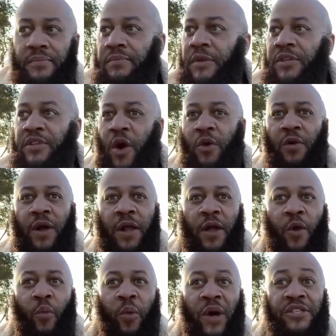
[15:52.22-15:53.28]
So
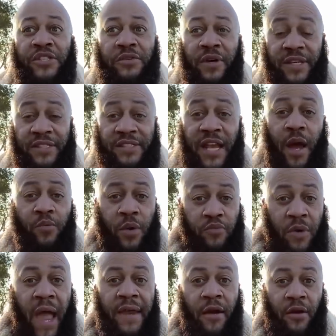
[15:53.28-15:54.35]
once you understand what
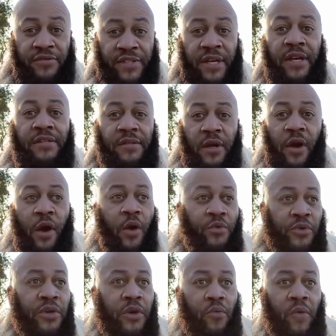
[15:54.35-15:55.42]
write-offs is, oh,
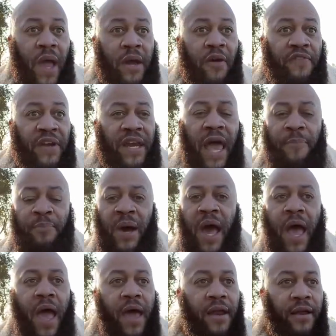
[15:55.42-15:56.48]
you can write off a lot,
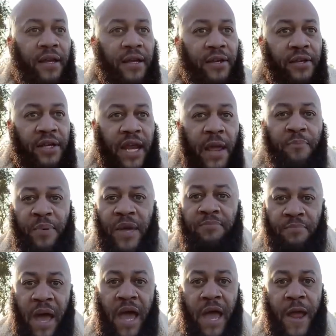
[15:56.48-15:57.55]
but keep in
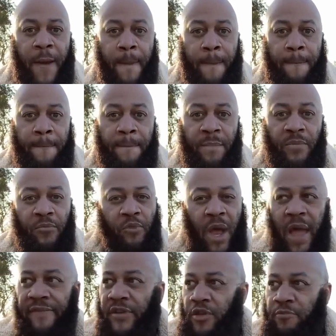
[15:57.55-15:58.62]
mind,
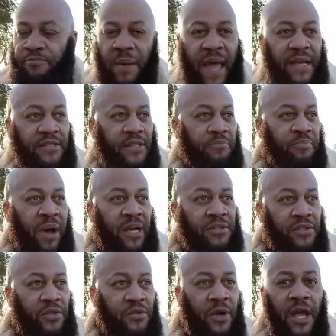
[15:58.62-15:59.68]
wherever you pass the bucks
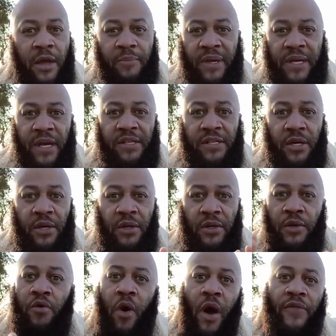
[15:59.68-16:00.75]
to, because
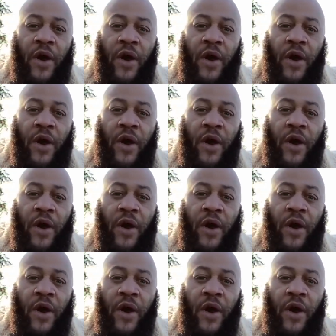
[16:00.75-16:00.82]
you are the